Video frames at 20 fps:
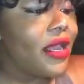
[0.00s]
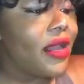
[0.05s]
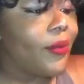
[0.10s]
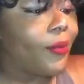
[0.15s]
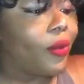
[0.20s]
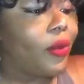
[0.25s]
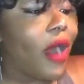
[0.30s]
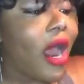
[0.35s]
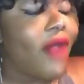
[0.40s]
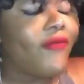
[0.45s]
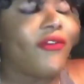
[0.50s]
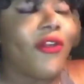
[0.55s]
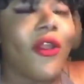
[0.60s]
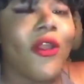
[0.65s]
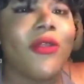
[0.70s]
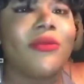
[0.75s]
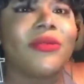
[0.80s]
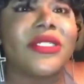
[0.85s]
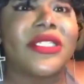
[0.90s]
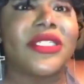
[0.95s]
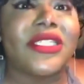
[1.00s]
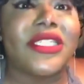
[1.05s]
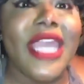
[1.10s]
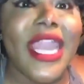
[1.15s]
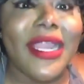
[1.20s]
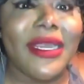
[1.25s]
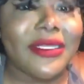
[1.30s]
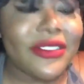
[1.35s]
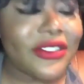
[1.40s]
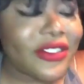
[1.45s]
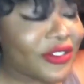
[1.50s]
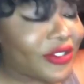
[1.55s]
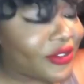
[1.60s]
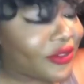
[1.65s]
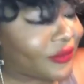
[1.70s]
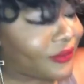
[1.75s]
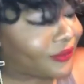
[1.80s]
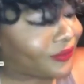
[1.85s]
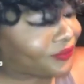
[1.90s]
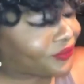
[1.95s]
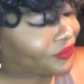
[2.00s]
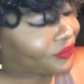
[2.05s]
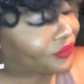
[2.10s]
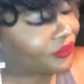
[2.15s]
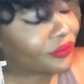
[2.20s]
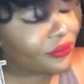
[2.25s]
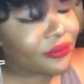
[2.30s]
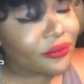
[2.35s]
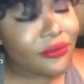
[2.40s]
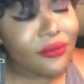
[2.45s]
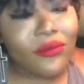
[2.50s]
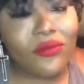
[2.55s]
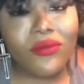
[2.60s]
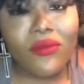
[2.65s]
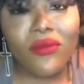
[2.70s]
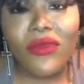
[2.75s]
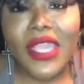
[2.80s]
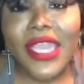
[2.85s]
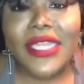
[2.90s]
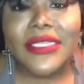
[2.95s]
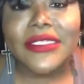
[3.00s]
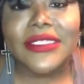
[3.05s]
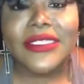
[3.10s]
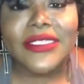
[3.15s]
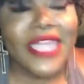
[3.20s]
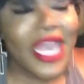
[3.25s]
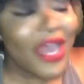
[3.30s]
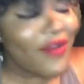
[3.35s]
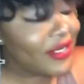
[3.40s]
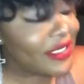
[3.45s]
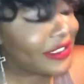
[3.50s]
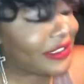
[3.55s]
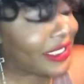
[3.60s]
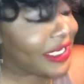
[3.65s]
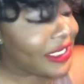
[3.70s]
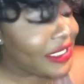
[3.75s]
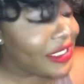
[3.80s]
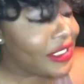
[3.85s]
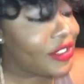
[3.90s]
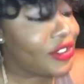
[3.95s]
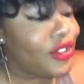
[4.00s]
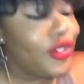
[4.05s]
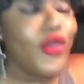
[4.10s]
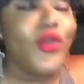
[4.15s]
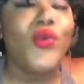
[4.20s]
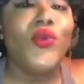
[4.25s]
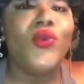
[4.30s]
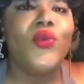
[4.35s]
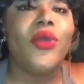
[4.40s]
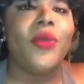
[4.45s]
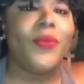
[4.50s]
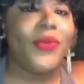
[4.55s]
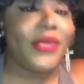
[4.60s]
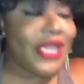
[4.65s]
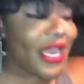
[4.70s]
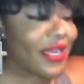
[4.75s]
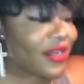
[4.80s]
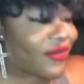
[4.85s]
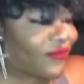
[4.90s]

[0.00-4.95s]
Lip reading: Proverbs 6 and 17, you will be at the